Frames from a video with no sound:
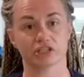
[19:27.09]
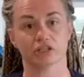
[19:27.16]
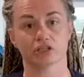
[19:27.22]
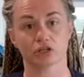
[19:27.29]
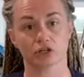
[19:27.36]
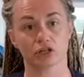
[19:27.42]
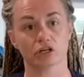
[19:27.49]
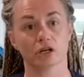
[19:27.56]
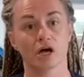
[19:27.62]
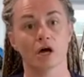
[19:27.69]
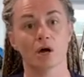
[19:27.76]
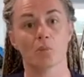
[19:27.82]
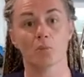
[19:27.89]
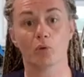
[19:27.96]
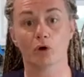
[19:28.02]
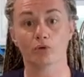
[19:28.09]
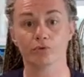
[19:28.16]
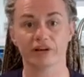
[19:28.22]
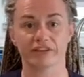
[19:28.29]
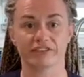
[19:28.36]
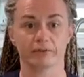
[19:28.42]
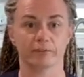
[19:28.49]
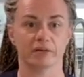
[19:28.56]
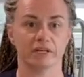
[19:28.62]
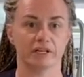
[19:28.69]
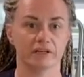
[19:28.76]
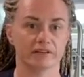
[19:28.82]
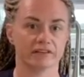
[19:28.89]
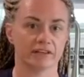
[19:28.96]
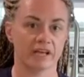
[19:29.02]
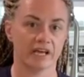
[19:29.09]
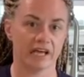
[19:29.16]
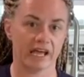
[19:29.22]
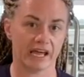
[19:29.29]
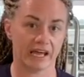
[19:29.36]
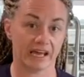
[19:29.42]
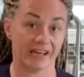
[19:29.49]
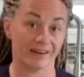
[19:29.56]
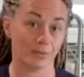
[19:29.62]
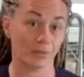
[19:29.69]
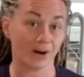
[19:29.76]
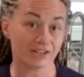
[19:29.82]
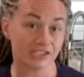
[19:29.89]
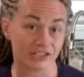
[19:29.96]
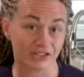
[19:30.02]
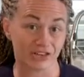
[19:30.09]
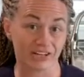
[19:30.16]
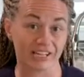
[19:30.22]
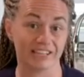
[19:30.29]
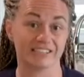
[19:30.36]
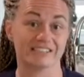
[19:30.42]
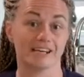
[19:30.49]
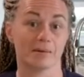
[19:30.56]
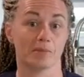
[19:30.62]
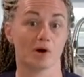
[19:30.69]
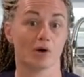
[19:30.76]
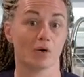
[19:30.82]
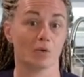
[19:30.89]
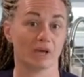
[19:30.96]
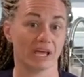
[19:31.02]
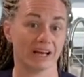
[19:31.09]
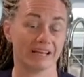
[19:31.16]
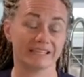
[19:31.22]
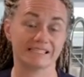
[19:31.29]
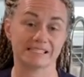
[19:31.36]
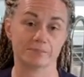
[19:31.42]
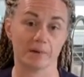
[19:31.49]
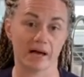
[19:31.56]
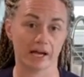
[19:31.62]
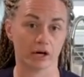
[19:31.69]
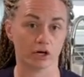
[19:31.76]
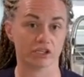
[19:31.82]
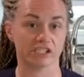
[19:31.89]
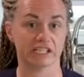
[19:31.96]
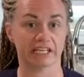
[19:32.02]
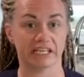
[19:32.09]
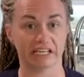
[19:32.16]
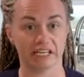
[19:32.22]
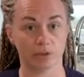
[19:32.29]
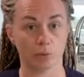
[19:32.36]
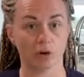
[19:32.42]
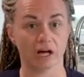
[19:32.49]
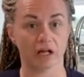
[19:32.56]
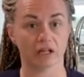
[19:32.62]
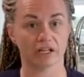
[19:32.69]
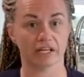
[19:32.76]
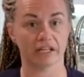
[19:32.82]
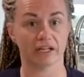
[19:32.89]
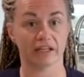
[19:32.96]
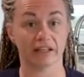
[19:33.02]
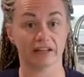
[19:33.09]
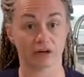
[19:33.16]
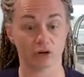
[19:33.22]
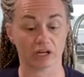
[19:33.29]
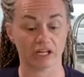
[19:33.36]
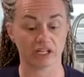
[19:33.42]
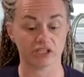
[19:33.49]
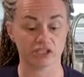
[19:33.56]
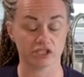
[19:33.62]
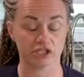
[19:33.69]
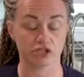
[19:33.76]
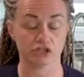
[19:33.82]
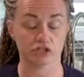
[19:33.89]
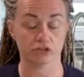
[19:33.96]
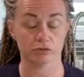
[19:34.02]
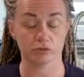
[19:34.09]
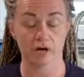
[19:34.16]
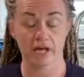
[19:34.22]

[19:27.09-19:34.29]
learn more recipes and watch a cooking demo, get inspired to eat well in their kitchen too.